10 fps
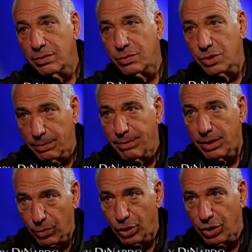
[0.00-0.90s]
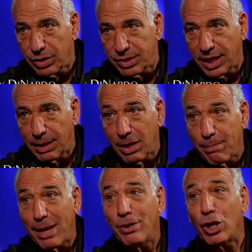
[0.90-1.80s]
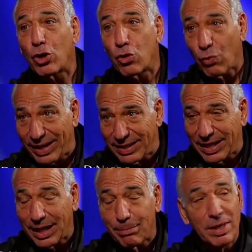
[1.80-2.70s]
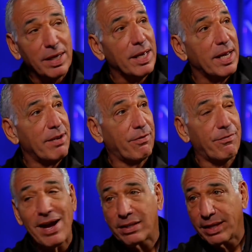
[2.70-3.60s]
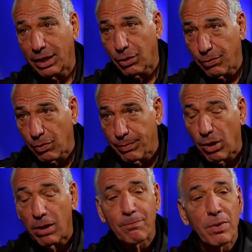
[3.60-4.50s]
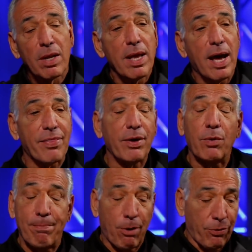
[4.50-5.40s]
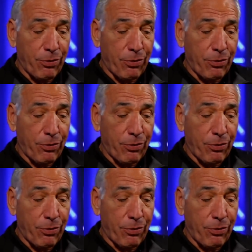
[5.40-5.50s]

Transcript: was going to be a really good team and maybe a great team if, in fact, they can throw the ball. I think we both